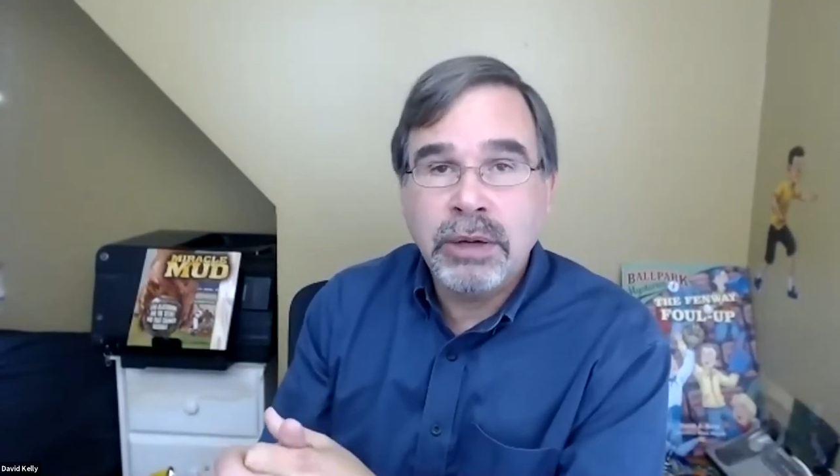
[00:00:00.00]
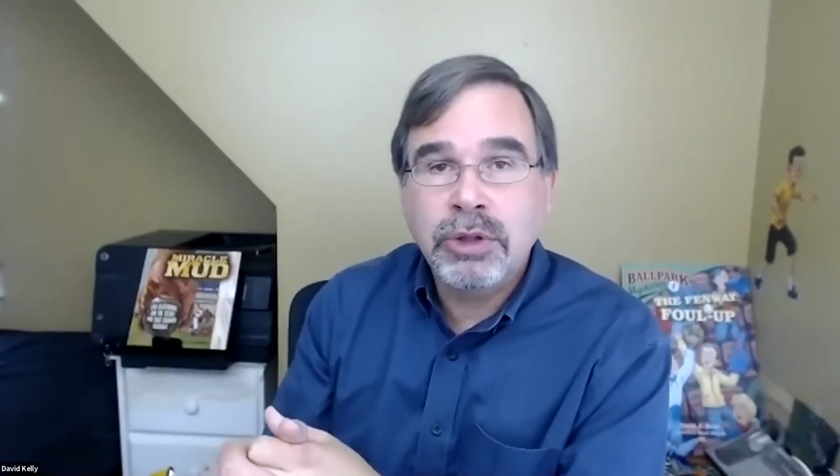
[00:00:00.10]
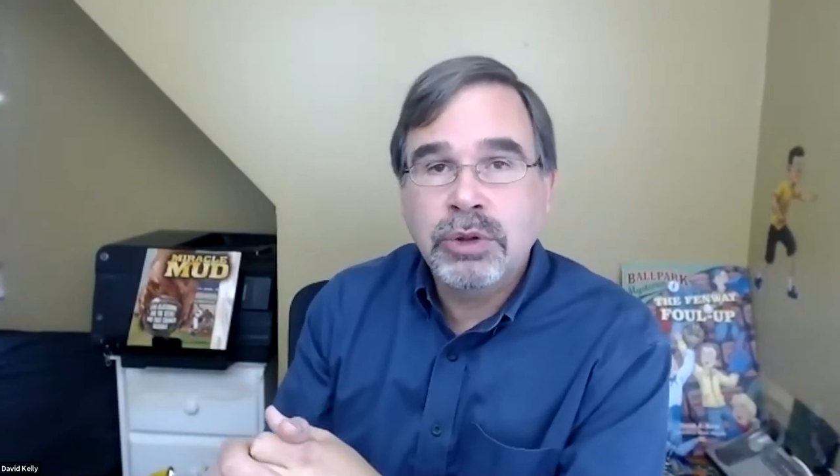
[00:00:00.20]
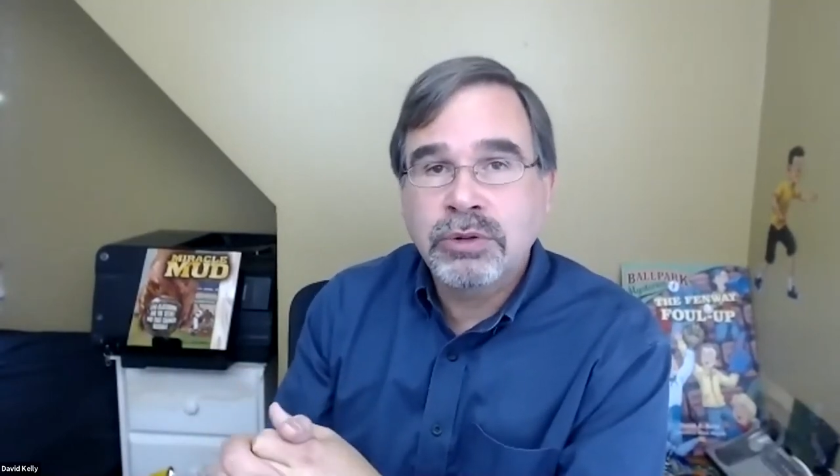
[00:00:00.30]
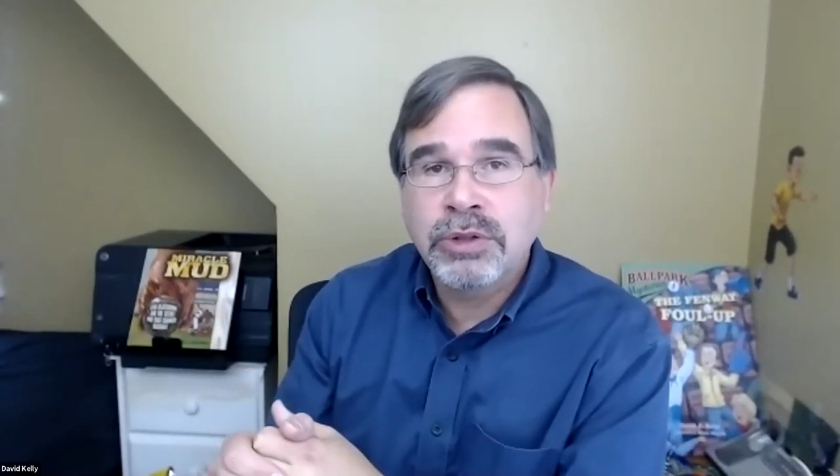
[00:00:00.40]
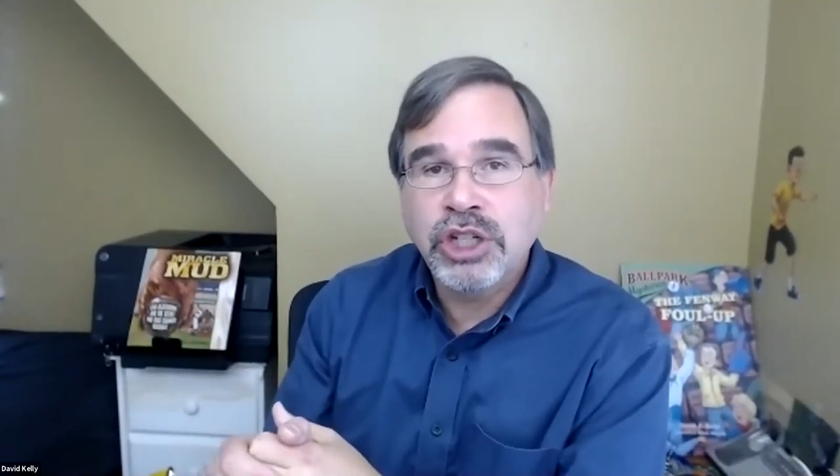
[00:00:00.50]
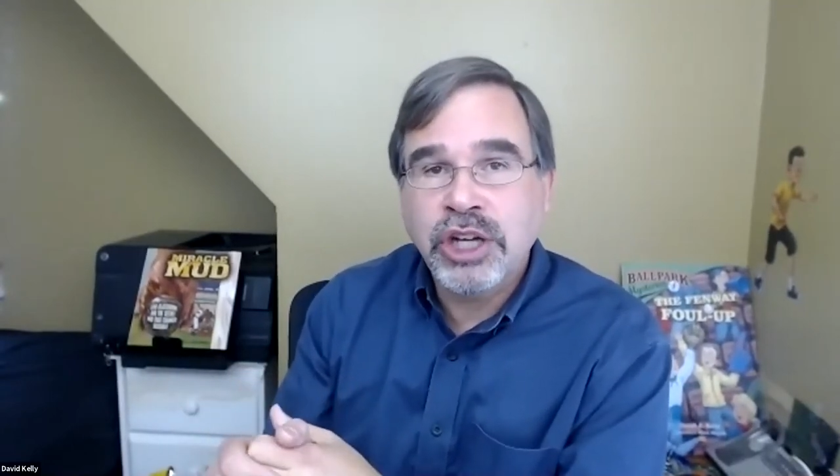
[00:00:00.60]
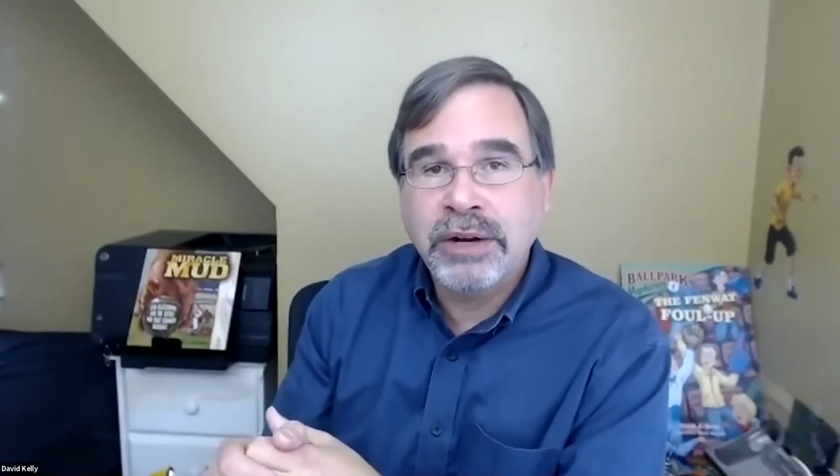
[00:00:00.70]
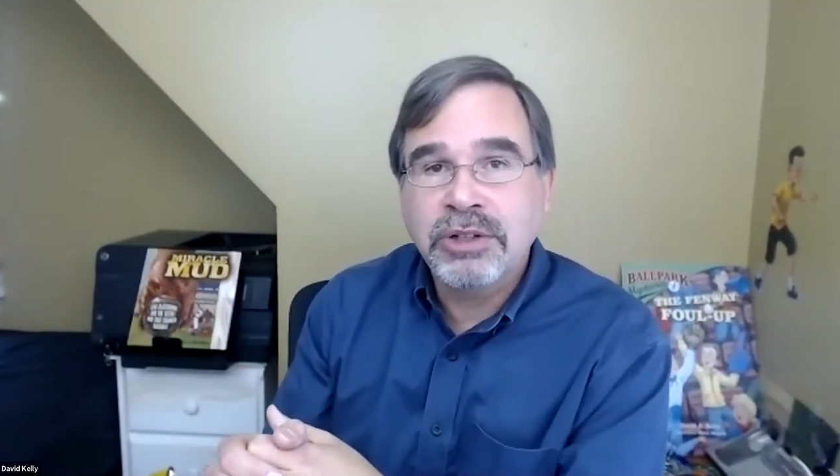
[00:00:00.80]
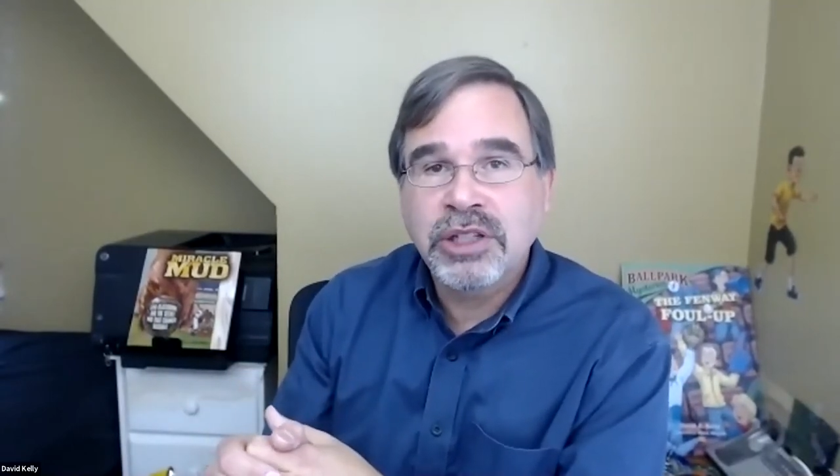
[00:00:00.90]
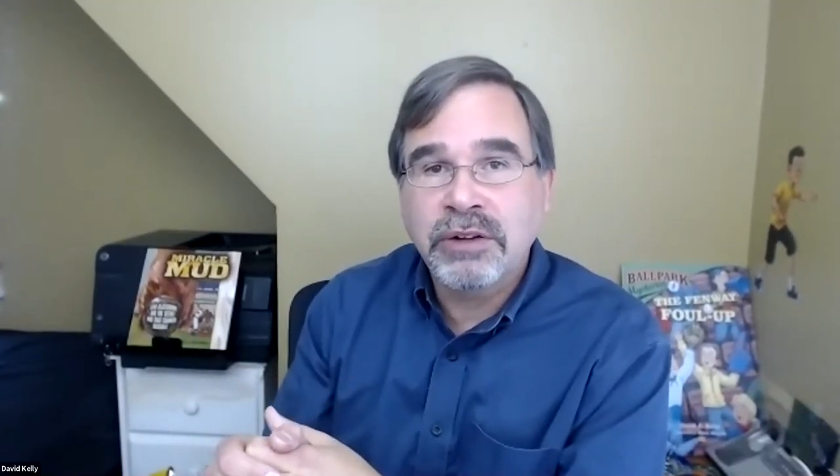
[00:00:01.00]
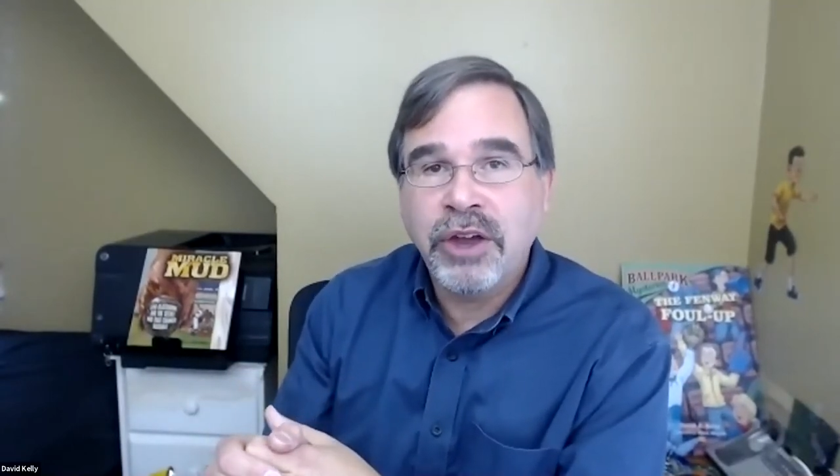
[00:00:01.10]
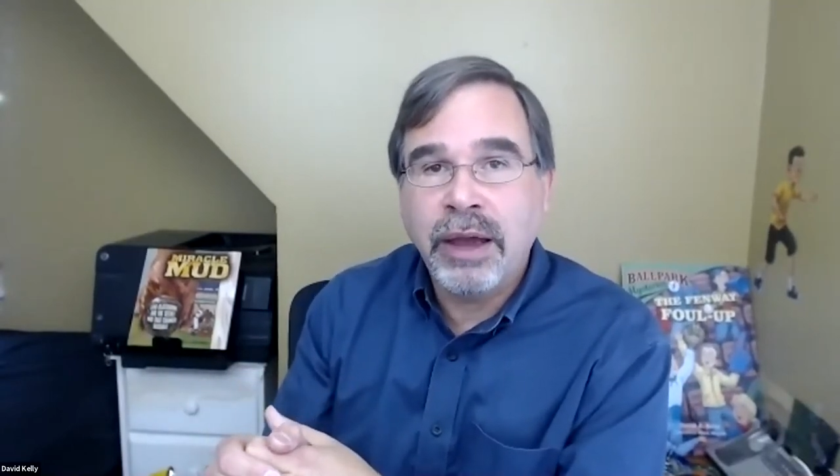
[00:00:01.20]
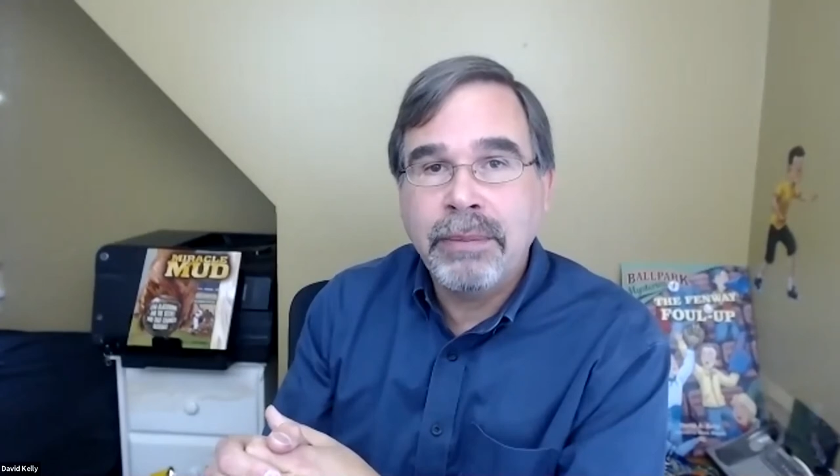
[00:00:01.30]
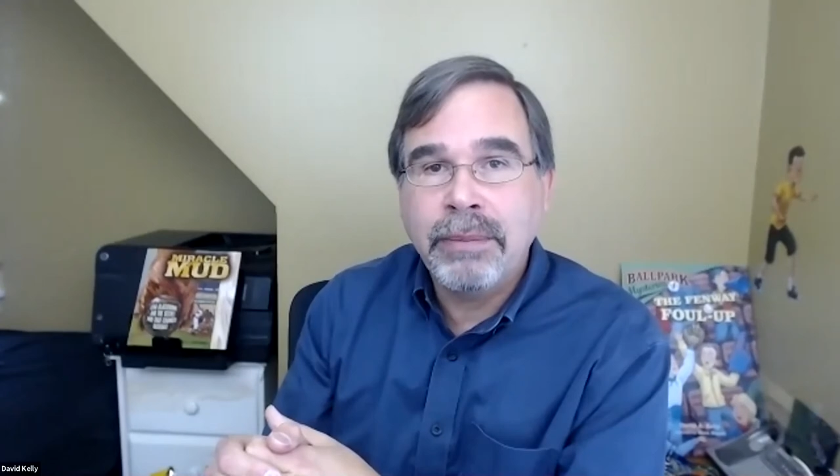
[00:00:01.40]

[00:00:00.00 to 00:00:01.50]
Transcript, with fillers: which was really generous of him.